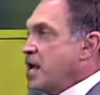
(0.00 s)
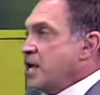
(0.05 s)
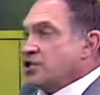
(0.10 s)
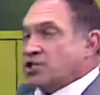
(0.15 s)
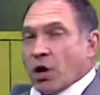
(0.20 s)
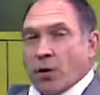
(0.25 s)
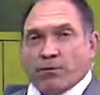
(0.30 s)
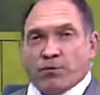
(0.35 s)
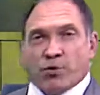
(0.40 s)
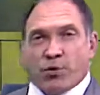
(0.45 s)

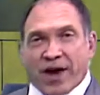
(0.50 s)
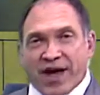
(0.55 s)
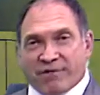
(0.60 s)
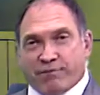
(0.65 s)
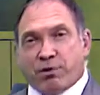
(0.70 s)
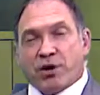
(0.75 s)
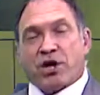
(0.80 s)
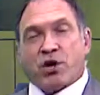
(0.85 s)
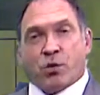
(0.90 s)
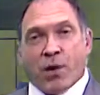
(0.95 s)
So we
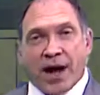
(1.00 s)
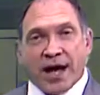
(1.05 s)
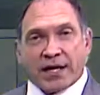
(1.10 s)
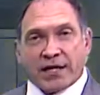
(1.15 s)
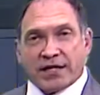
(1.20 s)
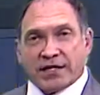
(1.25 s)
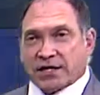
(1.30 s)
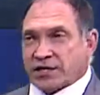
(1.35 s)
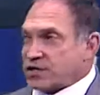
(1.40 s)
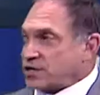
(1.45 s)
have pretty quiet
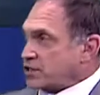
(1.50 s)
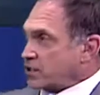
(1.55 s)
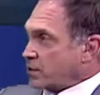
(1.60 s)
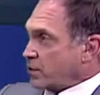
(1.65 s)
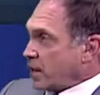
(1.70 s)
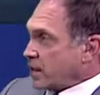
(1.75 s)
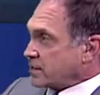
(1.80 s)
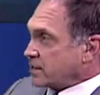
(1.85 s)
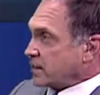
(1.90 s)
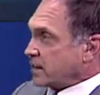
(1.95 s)
conditions
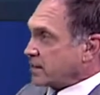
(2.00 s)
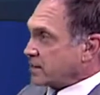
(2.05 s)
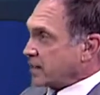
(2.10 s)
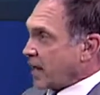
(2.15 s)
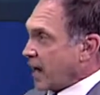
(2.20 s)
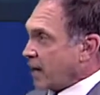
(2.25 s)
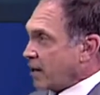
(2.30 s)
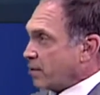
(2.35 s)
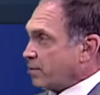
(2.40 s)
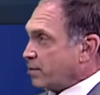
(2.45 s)
across the
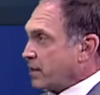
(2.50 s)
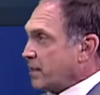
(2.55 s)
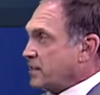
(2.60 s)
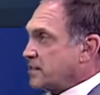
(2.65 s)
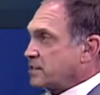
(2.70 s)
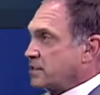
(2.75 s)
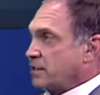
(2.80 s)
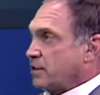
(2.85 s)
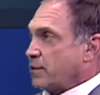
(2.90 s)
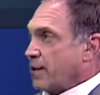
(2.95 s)
entire
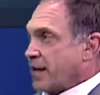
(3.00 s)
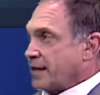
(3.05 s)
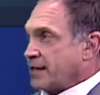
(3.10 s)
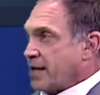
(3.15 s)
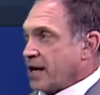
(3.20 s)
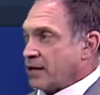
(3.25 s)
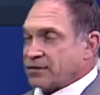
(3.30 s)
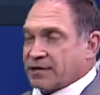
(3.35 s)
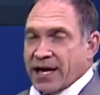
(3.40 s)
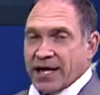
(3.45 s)
peninsula right
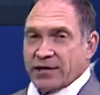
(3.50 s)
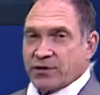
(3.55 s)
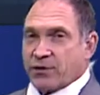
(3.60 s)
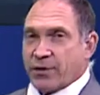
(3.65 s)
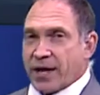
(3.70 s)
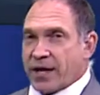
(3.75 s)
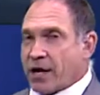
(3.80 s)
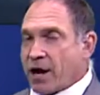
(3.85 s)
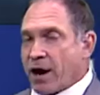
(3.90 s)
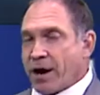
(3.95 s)
now. Titan
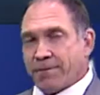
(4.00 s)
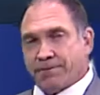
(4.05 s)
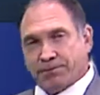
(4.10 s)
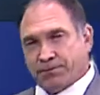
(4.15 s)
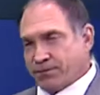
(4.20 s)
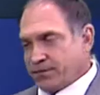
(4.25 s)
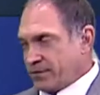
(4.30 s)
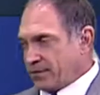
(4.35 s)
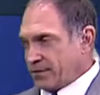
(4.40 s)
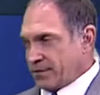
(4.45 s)
radar
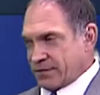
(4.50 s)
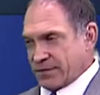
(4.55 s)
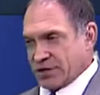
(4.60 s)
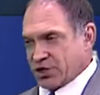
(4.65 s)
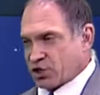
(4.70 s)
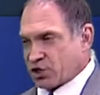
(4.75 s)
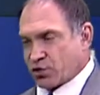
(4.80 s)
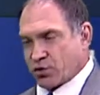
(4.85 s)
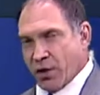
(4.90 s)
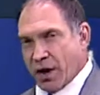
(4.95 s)
mm,
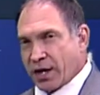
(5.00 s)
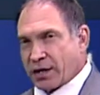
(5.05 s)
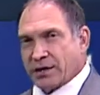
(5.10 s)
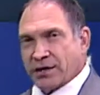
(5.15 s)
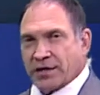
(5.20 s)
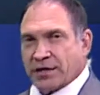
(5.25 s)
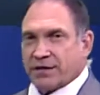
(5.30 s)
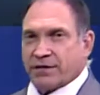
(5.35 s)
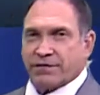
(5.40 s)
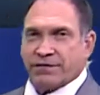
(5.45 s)

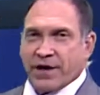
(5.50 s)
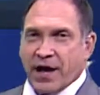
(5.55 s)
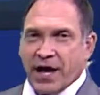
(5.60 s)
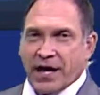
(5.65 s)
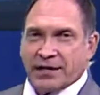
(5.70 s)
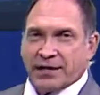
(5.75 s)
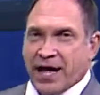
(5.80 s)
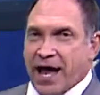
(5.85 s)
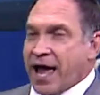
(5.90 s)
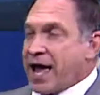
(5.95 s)
struggling to
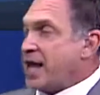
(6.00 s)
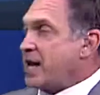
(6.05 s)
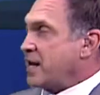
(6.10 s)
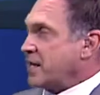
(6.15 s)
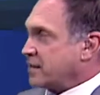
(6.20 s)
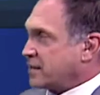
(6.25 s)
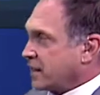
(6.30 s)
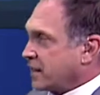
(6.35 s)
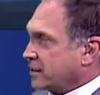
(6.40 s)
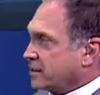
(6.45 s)
find
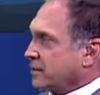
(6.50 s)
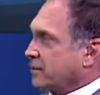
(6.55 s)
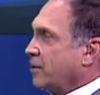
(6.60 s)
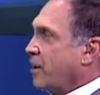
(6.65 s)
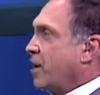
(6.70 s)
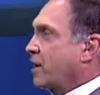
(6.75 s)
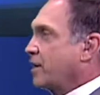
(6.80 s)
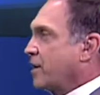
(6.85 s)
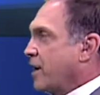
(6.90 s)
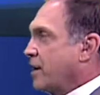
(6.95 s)
anything to
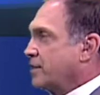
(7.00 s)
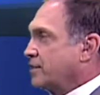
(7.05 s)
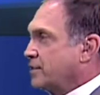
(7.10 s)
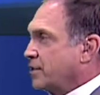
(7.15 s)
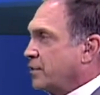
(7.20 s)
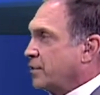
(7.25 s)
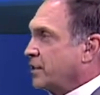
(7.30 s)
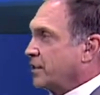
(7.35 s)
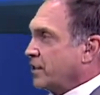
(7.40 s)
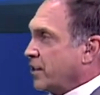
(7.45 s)
lock
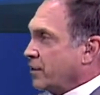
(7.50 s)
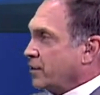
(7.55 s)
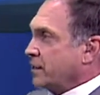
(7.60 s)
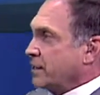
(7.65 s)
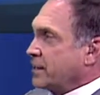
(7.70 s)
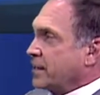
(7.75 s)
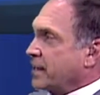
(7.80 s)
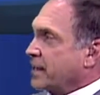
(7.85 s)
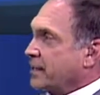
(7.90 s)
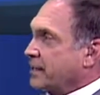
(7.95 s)
onto, and the only
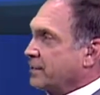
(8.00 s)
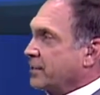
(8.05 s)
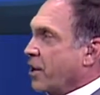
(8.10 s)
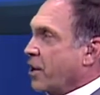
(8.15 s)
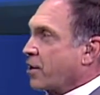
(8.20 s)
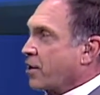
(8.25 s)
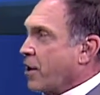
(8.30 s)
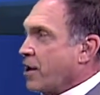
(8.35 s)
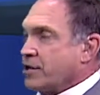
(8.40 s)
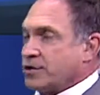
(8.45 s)
thing it can
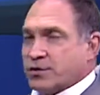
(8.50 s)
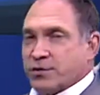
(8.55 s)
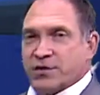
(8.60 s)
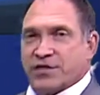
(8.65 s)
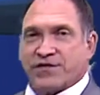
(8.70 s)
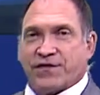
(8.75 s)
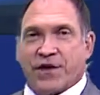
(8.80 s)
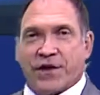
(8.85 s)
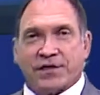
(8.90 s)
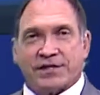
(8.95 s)
lock onto
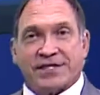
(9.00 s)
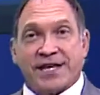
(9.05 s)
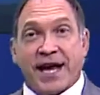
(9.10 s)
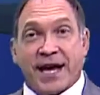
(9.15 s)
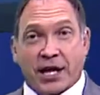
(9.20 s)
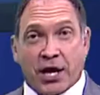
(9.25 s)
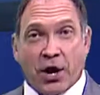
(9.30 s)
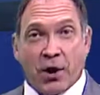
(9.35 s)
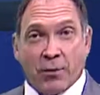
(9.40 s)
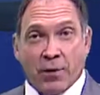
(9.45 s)
is false
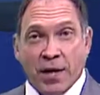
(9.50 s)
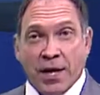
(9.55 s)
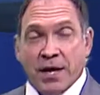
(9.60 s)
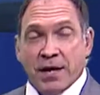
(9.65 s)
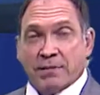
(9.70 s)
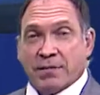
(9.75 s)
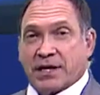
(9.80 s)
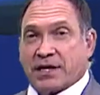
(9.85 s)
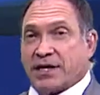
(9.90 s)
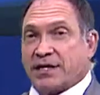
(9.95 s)
echo
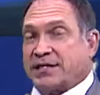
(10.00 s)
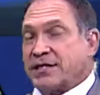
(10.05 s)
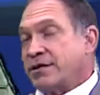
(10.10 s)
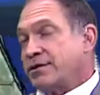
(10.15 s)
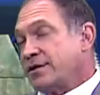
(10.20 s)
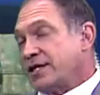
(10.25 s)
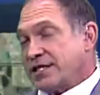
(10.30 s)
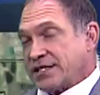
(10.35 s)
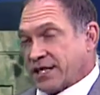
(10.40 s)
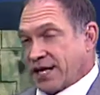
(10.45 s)
because
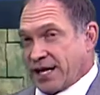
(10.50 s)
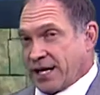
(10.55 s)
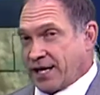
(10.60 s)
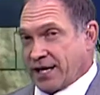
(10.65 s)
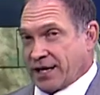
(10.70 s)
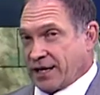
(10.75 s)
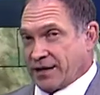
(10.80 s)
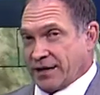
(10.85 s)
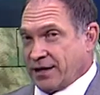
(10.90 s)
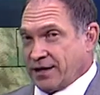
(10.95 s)
there is
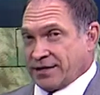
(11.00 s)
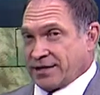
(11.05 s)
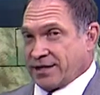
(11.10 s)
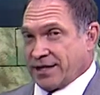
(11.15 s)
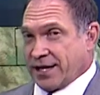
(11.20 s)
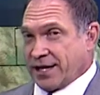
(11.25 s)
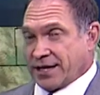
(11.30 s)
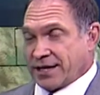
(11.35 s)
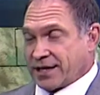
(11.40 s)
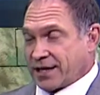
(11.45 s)
any, isn't
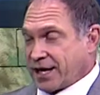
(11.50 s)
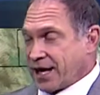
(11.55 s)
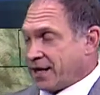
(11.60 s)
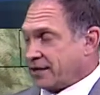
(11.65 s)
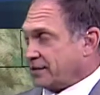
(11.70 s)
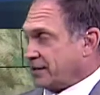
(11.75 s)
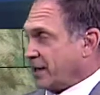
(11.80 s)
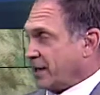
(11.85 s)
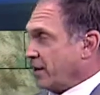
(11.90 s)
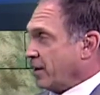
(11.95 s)
anything
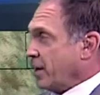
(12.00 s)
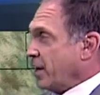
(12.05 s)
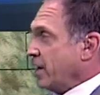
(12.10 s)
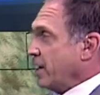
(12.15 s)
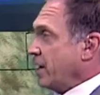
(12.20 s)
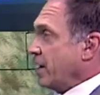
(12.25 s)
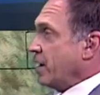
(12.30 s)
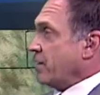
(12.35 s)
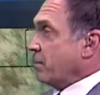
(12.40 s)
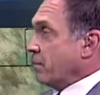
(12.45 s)
out there.
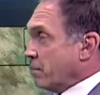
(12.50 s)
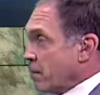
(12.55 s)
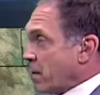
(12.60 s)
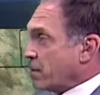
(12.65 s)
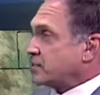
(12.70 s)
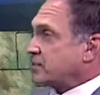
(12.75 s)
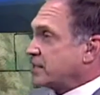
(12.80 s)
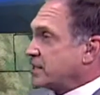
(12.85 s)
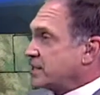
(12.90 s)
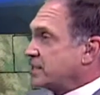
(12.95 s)

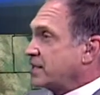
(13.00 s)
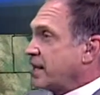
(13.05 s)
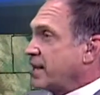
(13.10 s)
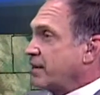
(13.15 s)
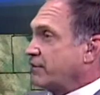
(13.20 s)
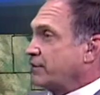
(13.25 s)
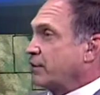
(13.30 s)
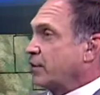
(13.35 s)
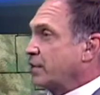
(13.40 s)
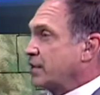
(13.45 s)
Most of the state
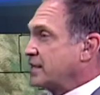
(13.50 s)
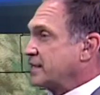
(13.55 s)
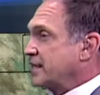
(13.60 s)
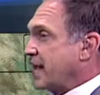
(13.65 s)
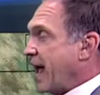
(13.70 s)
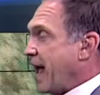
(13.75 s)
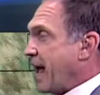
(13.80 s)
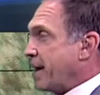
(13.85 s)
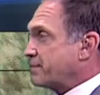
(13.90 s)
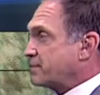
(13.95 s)
of Florida is
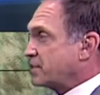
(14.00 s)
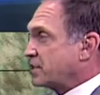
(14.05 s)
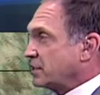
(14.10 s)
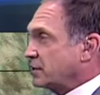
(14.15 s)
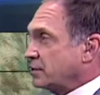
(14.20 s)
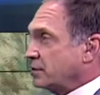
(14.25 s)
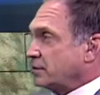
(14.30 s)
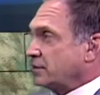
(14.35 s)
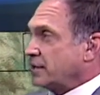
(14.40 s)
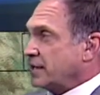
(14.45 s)

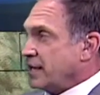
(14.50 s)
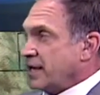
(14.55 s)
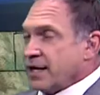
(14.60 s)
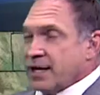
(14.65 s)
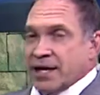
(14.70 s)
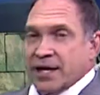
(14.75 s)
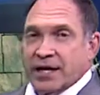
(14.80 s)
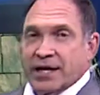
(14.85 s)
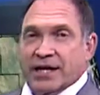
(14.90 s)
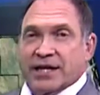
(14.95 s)
absolutely
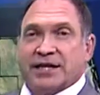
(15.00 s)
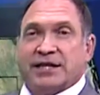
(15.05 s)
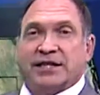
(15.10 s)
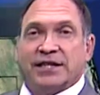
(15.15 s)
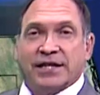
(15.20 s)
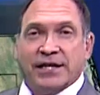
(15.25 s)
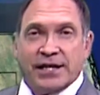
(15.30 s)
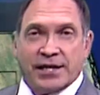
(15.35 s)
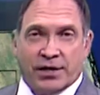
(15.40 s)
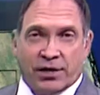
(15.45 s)

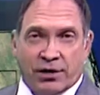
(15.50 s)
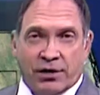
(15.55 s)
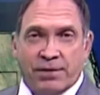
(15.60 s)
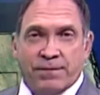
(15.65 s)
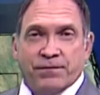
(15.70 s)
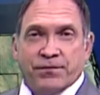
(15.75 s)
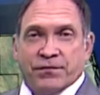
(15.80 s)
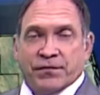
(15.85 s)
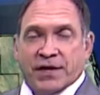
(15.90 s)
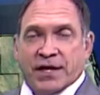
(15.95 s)
clear
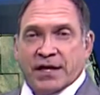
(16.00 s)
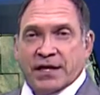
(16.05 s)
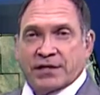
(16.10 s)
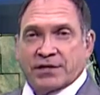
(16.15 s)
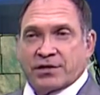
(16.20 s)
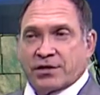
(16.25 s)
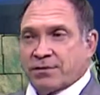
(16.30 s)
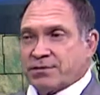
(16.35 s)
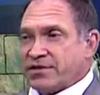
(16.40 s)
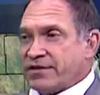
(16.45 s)
in
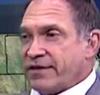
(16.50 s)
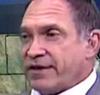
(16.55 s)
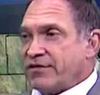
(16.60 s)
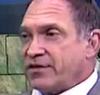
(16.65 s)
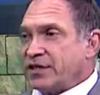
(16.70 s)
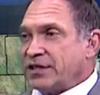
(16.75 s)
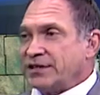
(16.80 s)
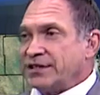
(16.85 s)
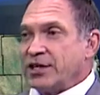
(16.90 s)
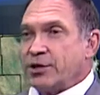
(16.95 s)
terms of
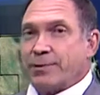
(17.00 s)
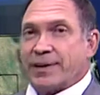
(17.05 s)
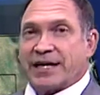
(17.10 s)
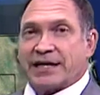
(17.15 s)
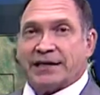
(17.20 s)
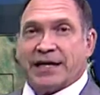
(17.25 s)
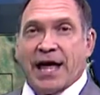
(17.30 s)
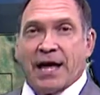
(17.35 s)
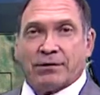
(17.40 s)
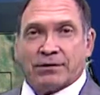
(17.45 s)
even a little bit of
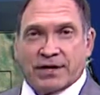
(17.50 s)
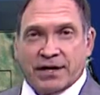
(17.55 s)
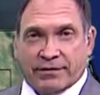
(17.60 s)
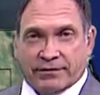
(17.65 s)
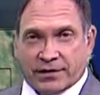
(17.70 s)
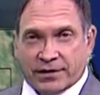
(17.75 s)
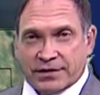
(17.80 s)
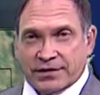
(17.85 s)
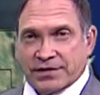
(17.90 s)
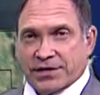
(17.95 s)
cloud
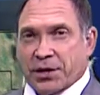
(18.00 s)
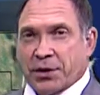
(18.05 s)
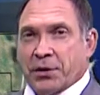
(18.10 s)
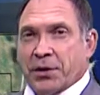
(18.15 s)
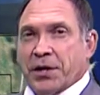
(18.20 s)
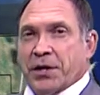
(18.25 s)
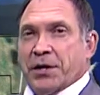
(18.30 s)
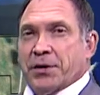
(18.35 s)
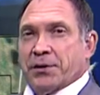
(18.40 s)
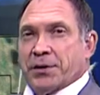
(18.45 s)
cover. So
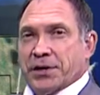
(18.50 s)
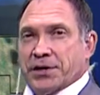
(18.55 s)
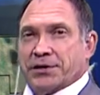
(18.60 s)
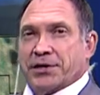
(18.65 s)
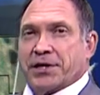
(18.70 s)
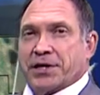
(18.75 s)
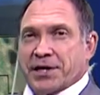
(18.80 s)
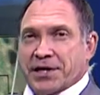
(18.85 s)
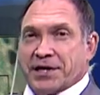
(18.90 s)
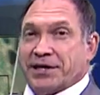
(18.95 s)
we are
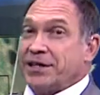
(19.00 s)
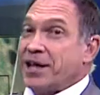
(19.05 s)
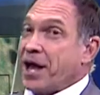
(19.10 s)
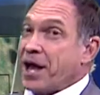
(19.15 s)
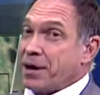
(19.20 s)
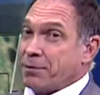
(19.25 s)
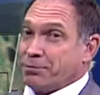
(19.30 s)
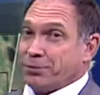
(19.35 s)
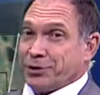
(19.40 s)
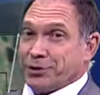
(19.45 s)
looking at a
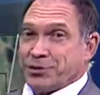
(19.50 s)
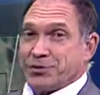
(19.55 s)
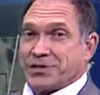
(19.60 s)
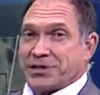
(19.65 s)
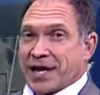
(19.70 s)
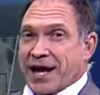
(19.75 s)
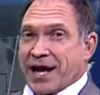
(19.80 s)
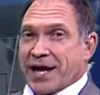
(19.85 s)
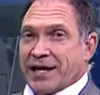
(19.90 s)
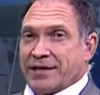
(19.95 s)
lot of blue
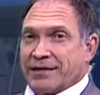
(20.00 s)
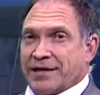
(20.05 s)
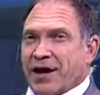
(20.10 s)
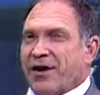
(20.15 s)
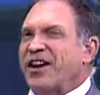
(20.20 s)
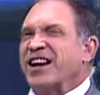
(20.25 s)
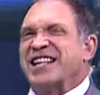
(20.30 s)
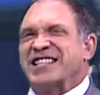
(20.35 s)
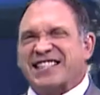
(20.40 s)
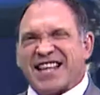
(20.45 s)
sky out
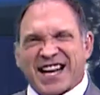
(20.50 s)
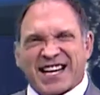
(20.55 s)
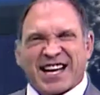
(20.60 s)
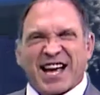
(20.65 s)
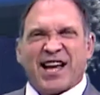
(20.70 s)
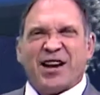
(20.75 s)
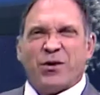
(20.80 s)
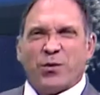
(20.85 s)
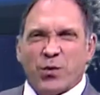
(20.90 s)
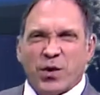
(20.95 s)
there, and it's that
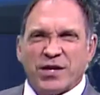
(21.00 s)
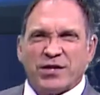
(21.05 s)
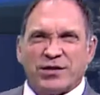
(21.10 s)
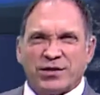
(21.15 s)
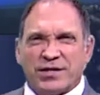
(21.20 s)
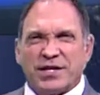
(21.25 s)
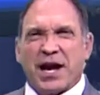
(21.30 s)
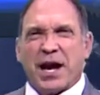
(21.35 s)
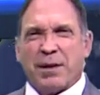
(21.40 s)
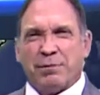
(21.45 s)
kind of
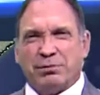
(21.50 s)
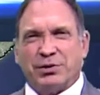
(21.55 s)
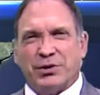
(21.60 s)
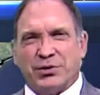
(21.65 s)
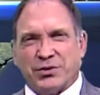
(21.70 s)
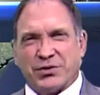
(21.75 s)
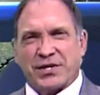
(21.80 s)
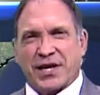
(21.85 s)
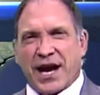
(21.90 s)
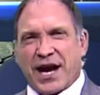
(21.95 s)
wintertime
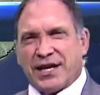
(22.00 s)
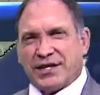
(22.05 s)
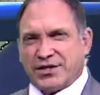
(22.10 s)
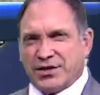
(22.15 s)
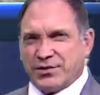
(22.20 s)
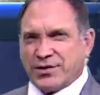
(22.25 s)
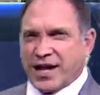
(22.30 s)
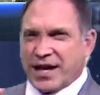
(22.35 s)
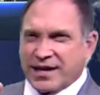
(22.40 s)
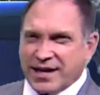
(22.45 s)
blue sky,
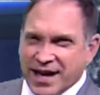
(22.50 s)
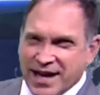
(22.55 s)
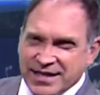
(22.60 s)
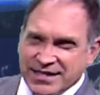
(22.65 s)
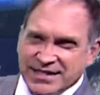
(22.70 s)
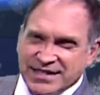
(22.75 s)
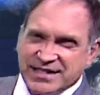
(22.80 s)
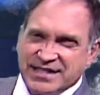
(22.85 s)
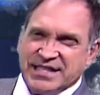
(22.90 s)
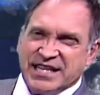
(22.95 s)
too, that
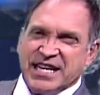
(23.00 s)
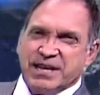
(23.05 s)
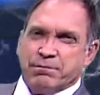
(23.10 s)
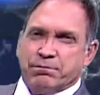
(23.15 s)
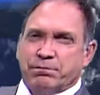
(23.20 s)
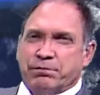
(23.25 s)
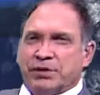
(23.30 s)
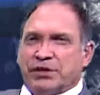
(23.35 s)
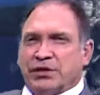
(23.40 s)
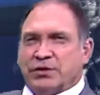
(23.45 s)
nice deep
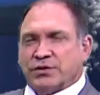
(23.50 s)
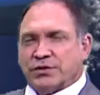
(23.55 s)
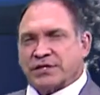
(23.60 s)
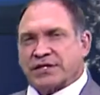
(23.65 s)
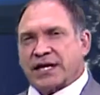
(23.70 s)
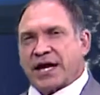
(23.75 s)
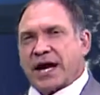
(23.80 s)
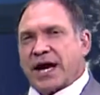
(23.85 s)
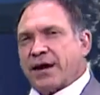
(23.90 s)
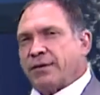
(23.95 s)
blue
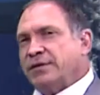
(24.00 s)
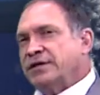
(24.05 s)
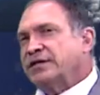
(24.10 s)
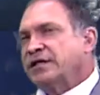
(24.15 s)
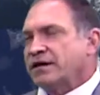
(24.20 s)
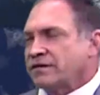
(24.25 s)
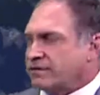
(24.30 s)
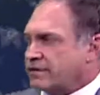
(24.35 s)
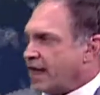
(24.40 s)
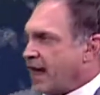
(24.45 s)
sky. We
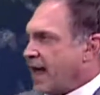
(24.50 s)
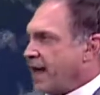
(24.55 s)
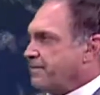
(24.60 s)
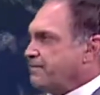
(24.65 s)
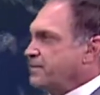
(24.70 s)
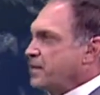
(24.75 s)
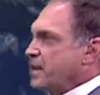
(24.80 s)
love that.